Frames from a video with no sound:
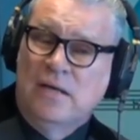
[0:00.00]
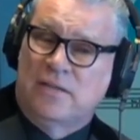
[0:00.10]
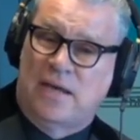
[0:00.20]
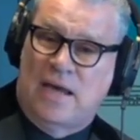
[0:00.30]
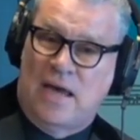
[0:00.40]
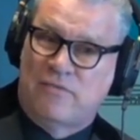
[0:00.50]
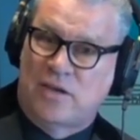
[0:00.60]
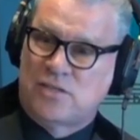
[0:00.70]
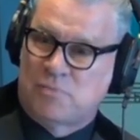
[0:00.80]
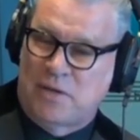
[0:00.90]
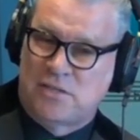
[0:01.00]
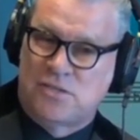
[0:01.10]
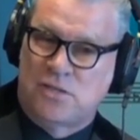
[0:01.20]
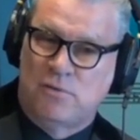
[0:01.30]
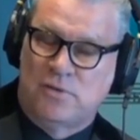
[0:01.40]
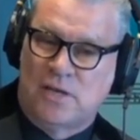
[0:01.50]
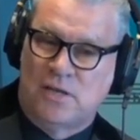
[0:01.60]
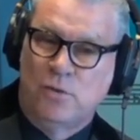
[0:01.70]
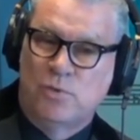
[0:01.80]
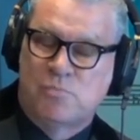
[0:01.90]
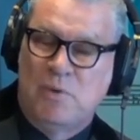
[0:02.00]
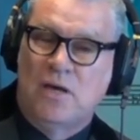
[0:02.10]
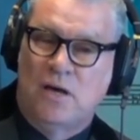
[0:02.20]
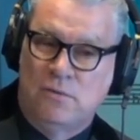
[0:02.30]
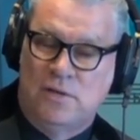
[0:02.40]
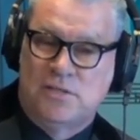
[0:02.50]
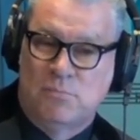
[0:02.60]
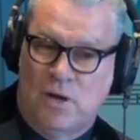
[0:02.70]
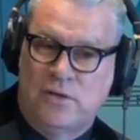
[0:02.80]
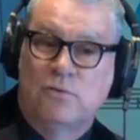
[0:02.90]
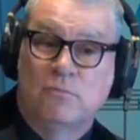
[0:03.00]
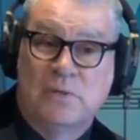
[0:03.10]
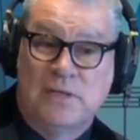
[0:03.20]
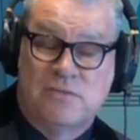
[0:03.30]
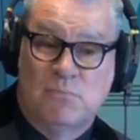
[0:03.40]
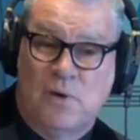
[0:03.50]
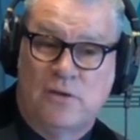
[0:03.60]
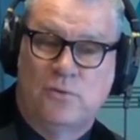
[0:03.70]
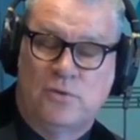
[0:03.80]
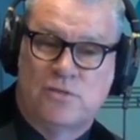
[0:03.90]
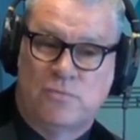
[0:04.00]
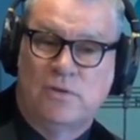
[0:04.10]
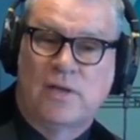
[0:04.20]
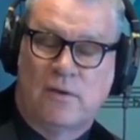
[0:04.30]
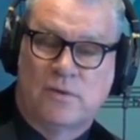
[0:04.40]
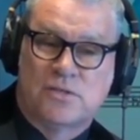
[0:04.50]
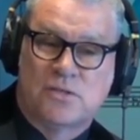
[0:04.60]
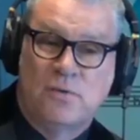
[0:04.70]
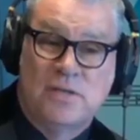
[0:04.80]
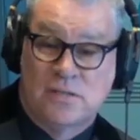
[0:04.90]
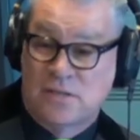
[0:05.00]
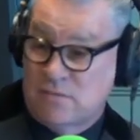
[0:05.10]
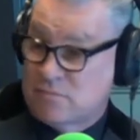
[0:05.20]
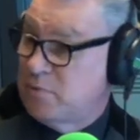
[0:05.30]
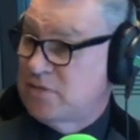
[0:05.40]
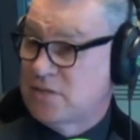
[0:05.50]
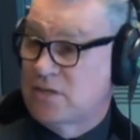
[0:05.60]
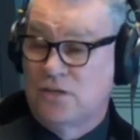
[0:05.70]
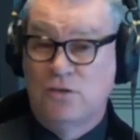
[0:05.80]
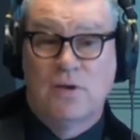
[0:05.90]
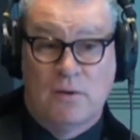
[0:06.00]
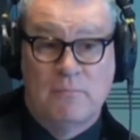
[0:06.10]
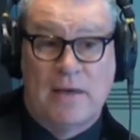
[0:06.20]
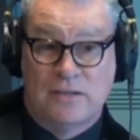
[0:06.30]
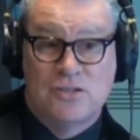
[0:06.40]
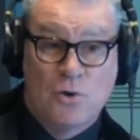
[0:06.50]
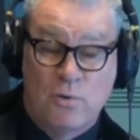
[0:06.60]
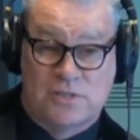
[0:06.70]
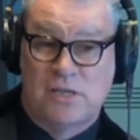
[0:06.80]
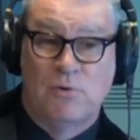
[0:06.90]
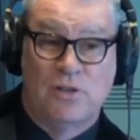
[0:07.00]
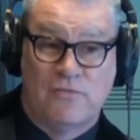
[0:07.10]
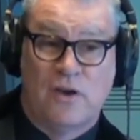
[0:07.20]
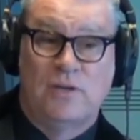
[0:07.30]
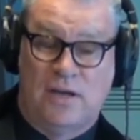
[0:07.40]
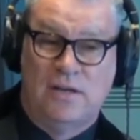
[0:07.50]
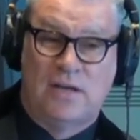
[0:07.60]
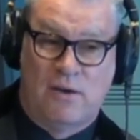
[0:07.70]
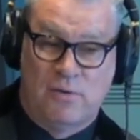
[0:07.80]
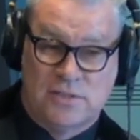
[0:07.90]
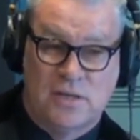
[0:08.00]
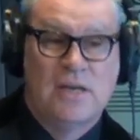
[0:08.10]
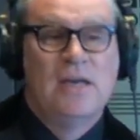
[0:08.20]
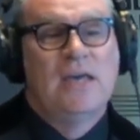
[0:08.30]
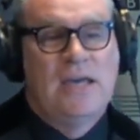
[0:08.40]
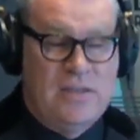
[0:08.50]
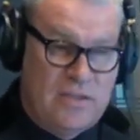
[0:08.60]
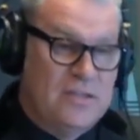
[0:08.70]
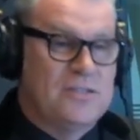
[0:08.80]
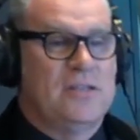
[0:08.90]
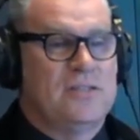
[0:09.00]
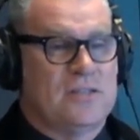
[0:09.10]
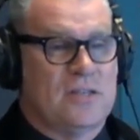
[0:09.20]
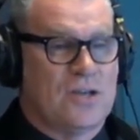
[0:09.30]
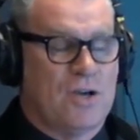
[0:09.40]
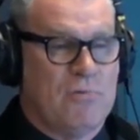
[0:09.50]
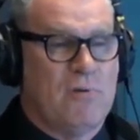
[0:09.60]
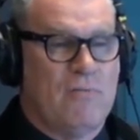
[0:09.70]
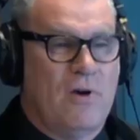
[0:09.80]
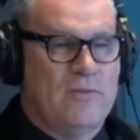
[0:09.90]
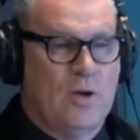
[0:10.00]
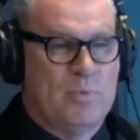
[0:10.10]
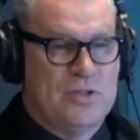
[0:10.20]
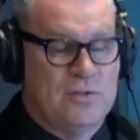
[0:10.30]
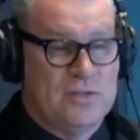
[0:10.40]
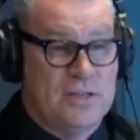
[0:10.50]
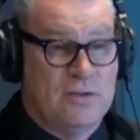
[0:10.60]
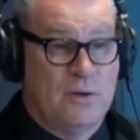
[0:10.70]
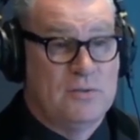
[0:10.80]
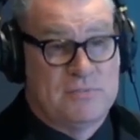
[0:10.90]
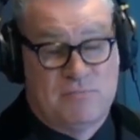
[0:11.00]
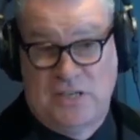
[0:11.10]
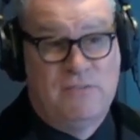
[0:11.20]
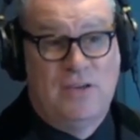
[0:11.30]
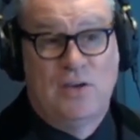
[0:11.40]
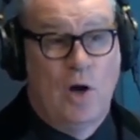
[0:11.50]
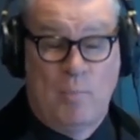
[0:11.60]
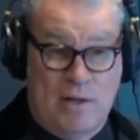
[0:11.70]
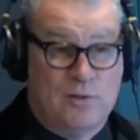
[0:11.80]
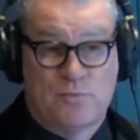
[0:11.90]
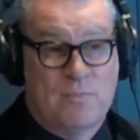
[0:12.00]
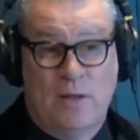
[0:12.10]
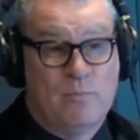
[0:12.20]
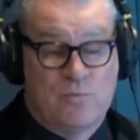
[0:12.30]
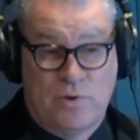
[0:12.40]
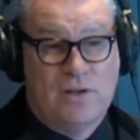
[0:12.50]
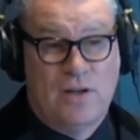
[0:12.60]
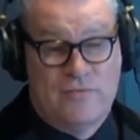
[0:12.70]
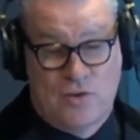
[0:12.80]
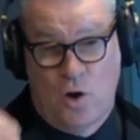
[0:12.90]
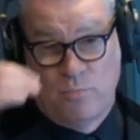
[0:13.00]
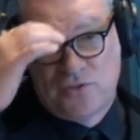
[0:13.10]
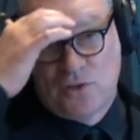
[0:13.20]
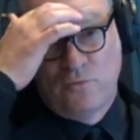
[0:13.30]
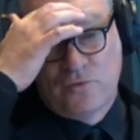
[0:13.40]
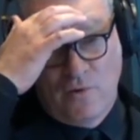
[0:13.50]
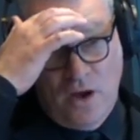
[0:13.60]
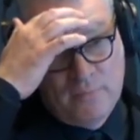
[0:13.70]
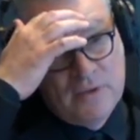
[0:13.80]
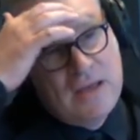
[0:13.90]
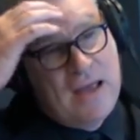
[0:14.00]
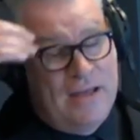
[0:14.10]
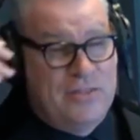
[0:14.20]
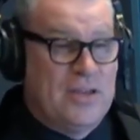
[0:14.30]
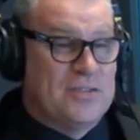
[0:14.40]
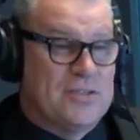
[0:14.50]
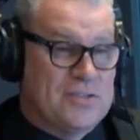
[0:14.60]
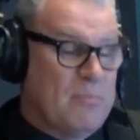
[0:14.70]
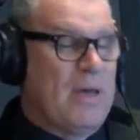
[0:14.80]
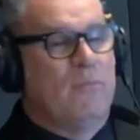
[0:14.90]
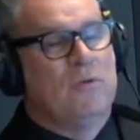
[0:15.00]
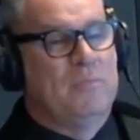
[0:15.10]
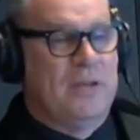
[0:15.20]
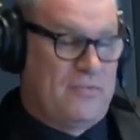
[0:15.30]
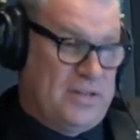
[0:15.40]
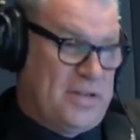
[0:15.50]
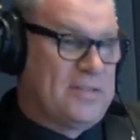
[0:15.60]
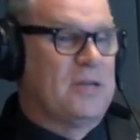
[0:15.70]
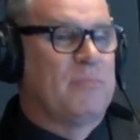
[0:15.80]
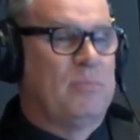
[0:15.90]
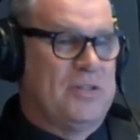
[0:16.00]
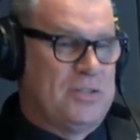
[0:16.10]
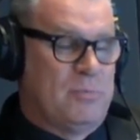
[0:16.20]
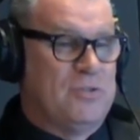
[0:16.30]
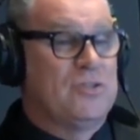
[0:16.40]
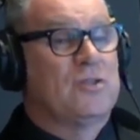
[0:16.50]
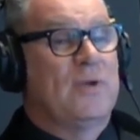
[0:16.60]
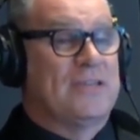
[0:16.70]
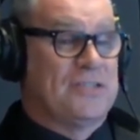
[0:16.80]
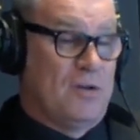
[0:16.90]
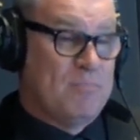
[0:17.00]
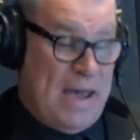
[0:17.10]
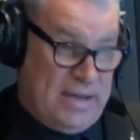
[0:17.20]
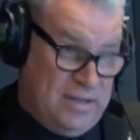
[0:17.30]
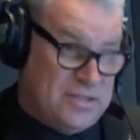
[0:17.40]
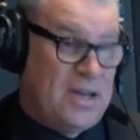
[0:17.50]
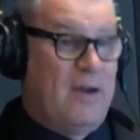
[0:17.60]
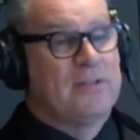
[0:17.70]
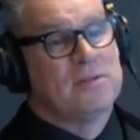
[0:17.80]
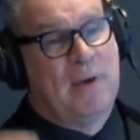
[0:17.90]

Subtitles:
They have a suspected serial killer who will speak only to Mindhorn, believes that Mindhorn is a real character. So he said, can you come and talk to him on the phone in character? He then sees this as a career-reviving opportunity. You know, TV cop helps real-life cops solve crime and thinks that somehow it will be a fantastic publicity opportunity. So he has to go back into character.